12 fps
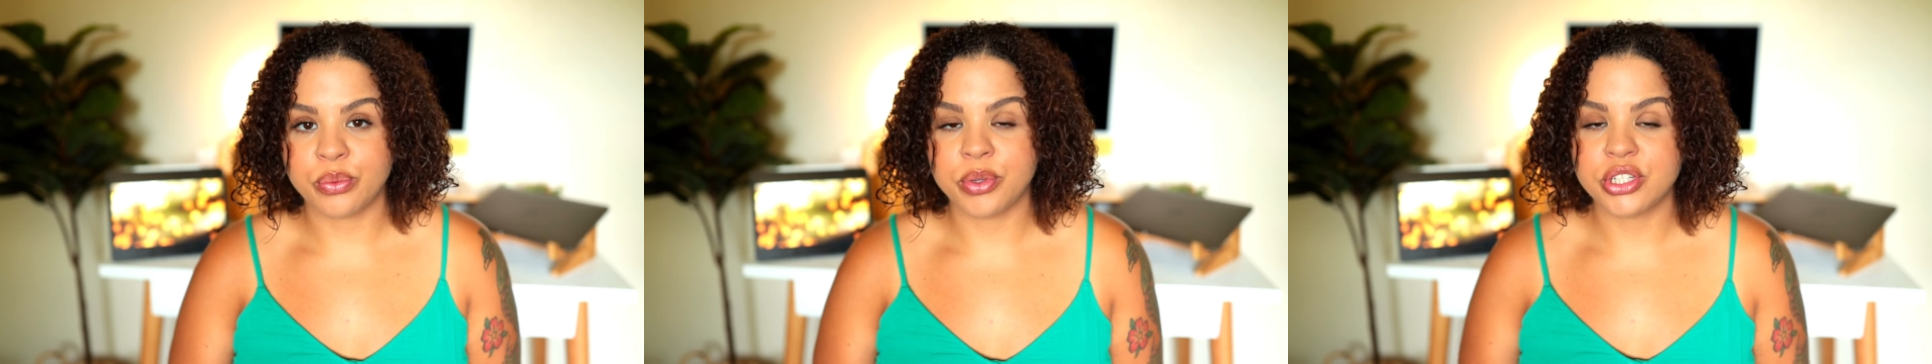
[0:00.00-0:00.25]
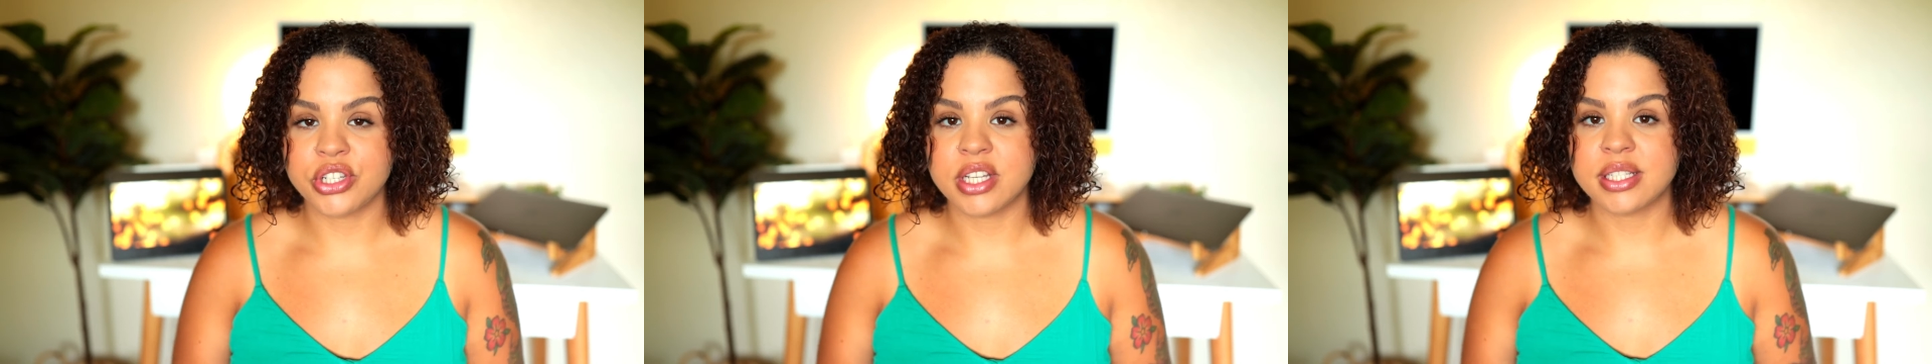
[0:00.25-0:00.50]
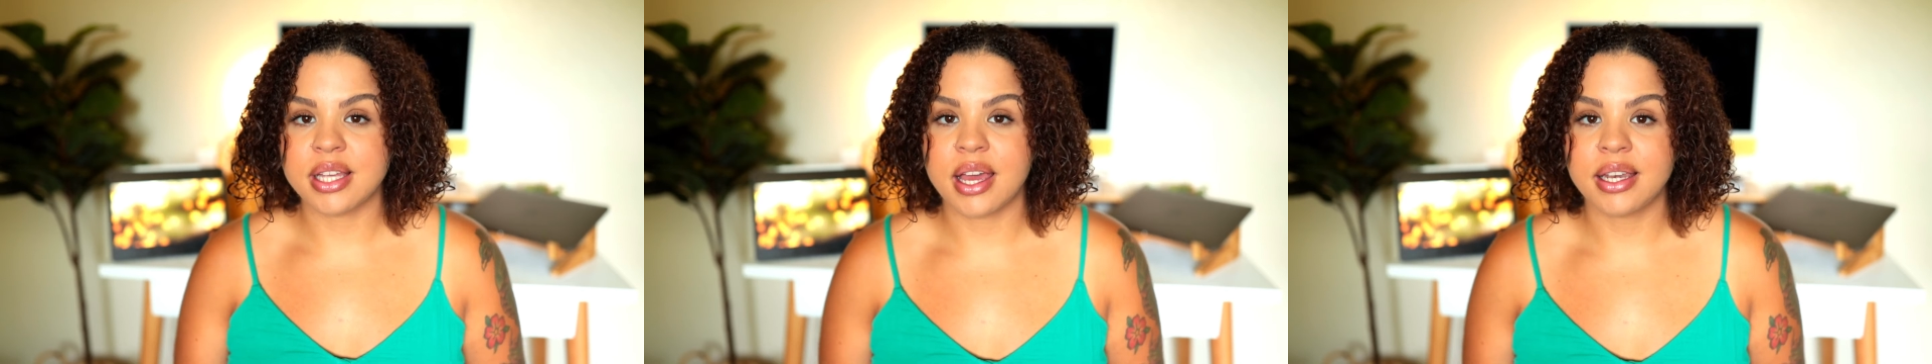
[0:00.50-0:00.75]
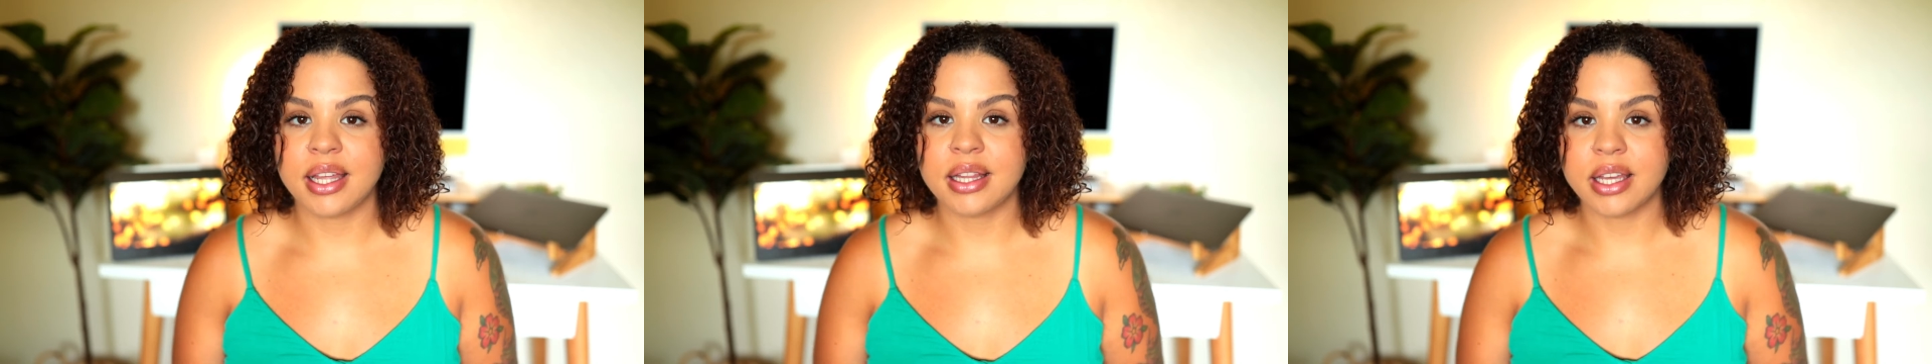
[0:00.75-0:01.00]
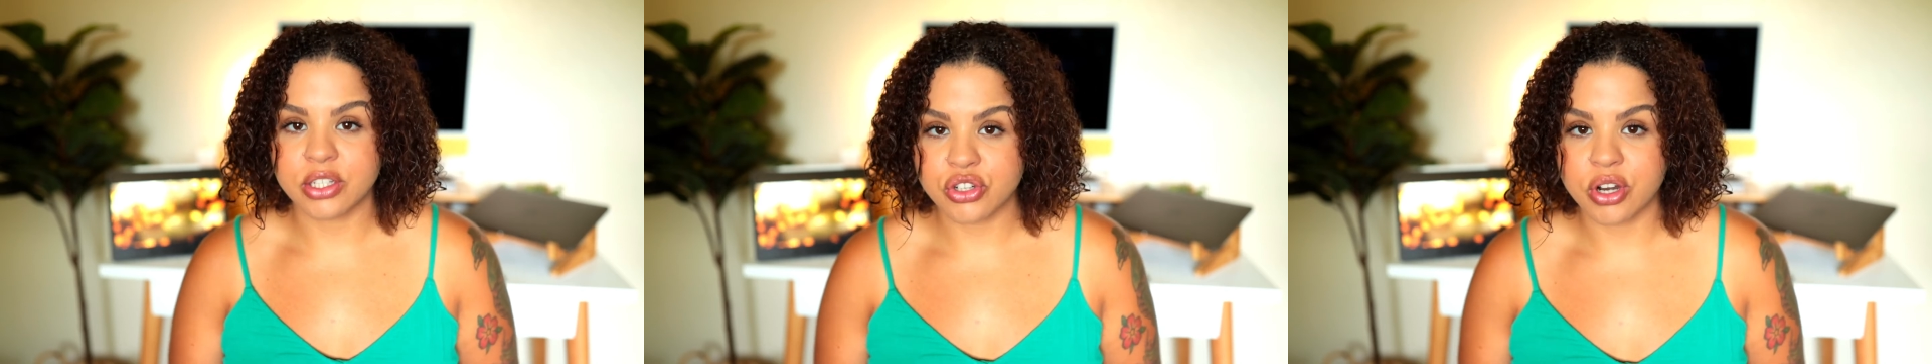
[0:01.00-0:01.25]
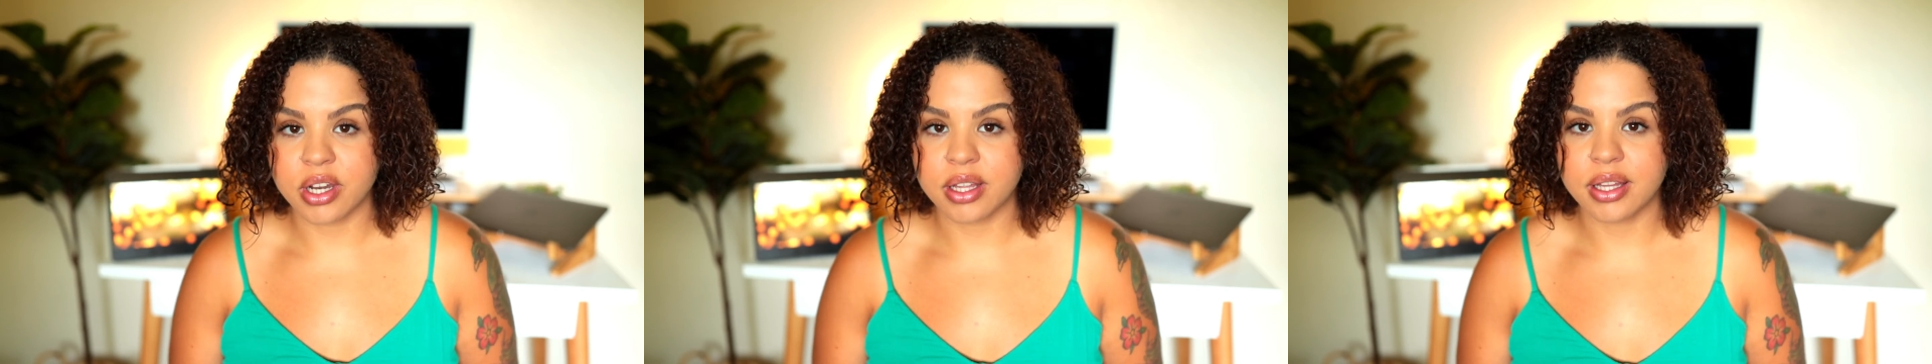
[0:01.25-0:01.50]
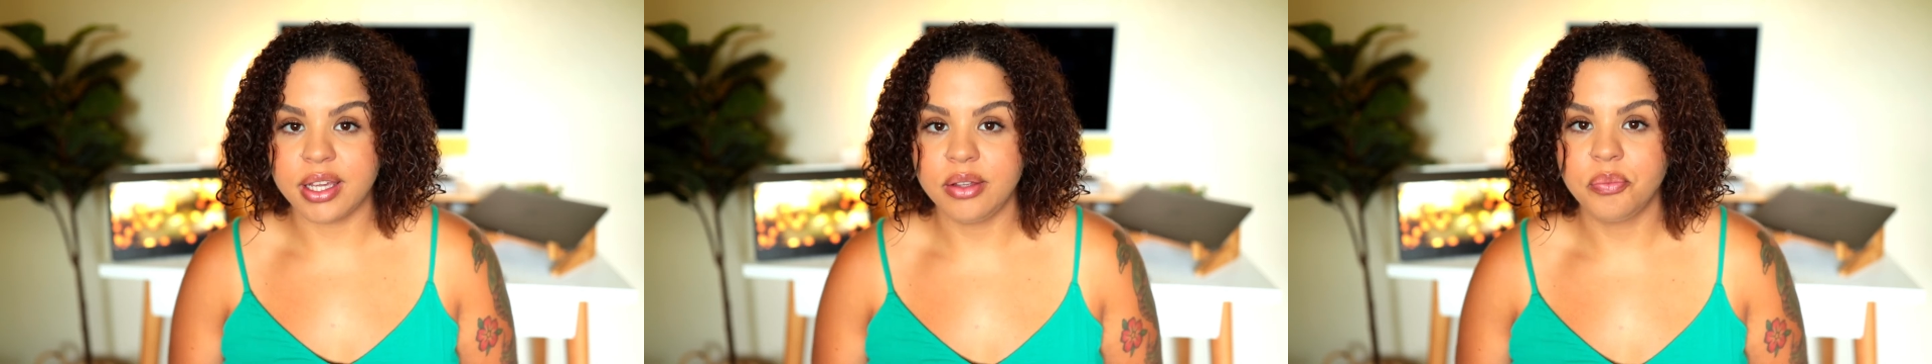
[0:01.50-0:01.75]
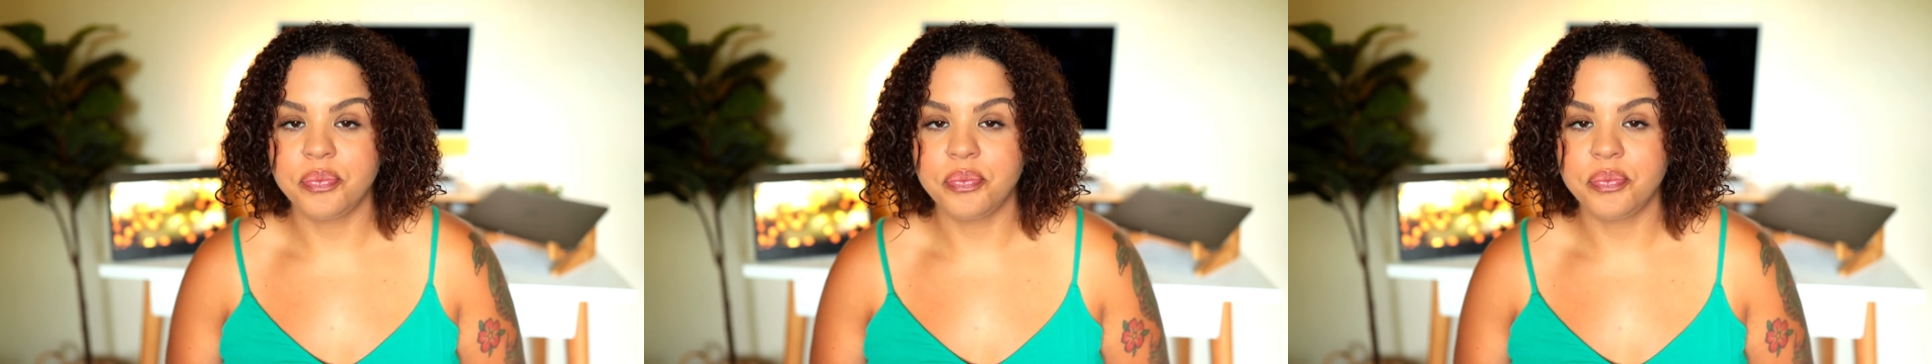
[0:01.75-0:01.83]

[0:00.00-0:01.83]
which they sign electronically.